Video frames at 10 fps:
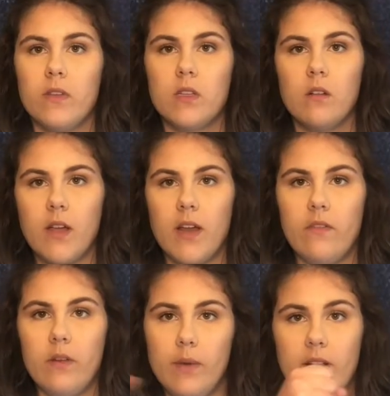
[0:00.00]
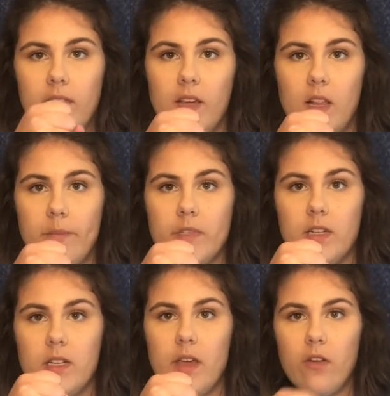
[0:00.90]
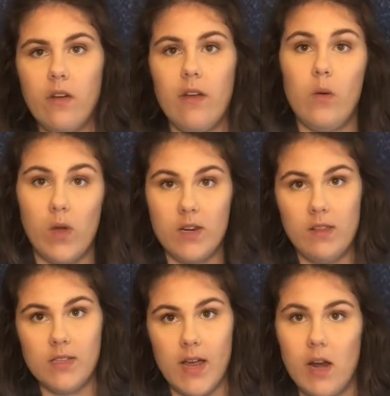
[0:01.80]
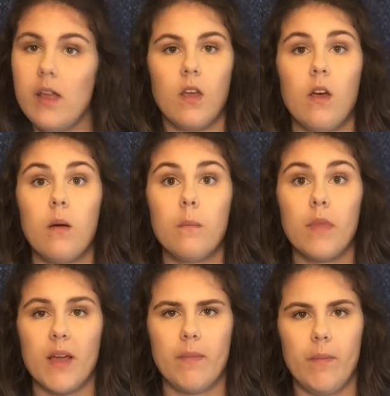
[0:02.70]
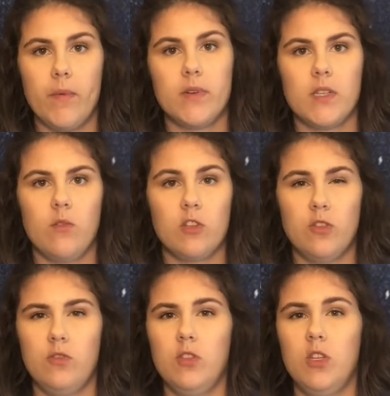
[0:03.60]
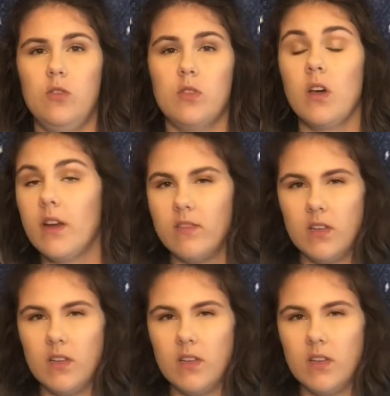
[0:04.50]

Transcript: the salt kind of immediately clumped all together and went to the side. Black pepper is something students can use kind of to